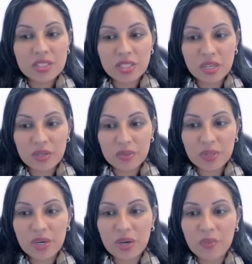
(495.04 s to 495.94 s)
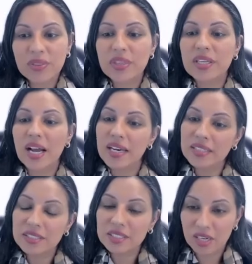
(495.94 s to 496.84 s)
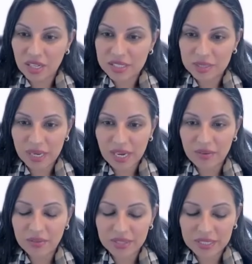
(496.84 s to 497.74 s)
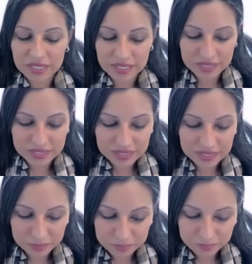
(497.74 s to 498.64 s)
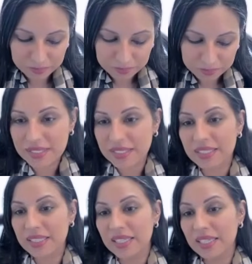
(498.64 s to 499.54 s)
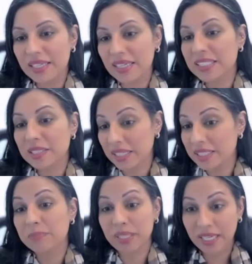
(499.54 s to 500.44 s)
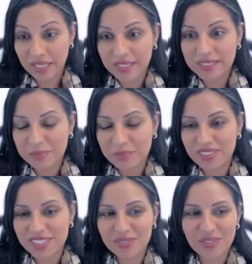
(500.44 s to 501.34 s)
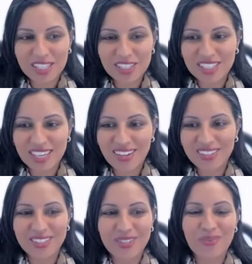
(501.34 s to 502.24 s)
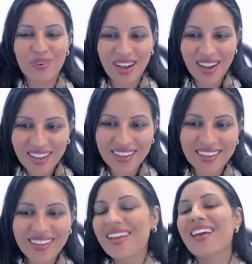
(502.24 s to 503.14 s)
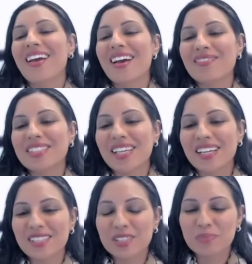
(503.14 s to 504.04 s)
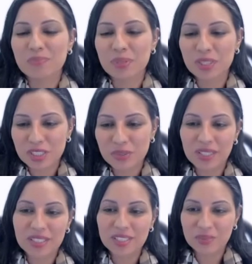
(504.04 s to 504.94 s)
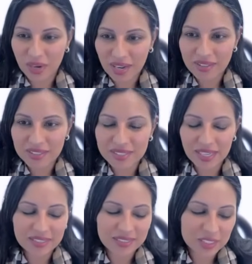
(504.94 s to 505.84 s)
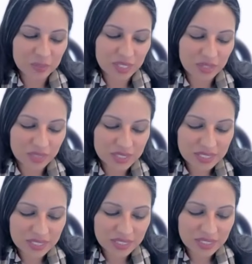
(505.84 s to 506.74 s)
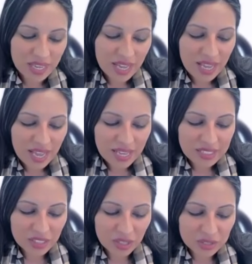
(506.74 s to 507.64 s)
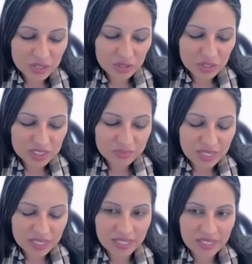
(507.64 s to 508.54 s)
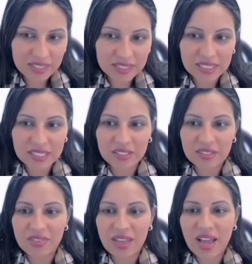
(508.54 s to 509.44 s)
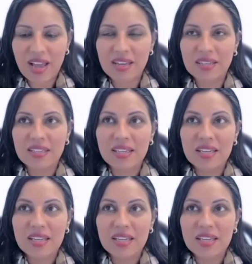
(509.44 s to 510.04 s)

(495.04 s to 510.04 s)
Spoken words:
So what the guidance talks about is basically explaining some of this rationale, why FDA is pursuing this, why this guidance is being written, and also just making it clear that